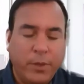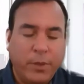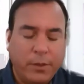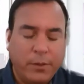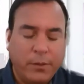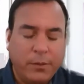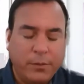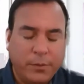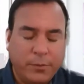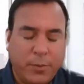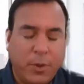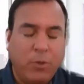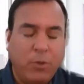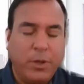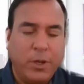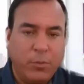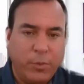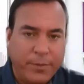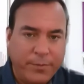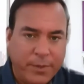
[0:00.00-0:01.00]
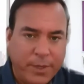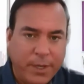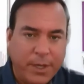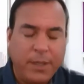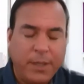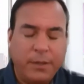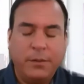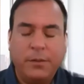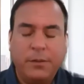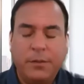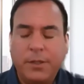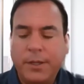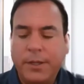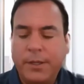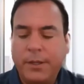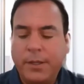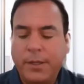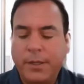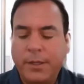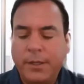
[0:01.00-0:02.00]
this polling we've done
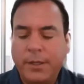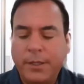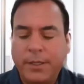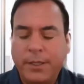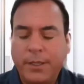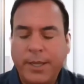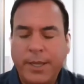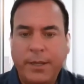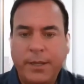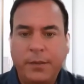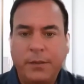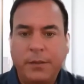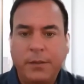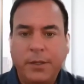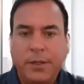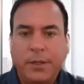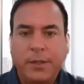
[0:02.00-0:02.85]
indicated